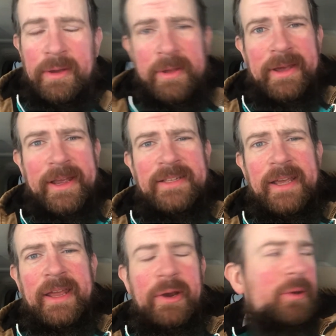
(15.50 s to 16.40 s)
Well, I guess I
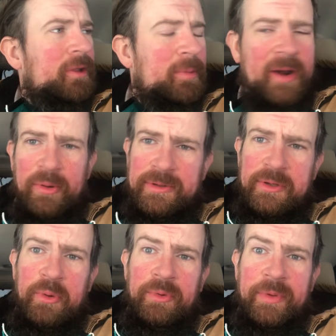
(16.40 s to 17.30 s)
got to go a little bit old
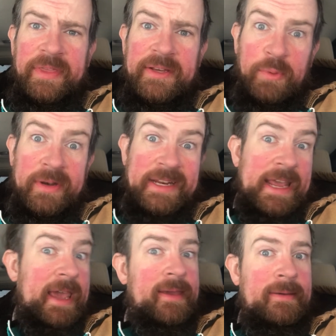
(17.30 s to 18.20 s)
school with this one
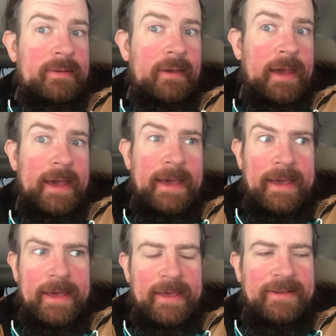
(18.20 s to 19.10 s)
today.
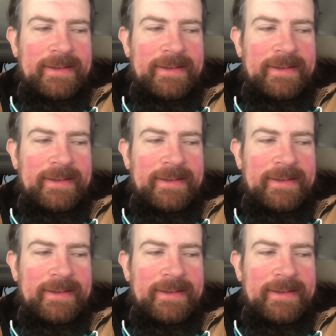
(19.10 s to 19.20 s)
Uh,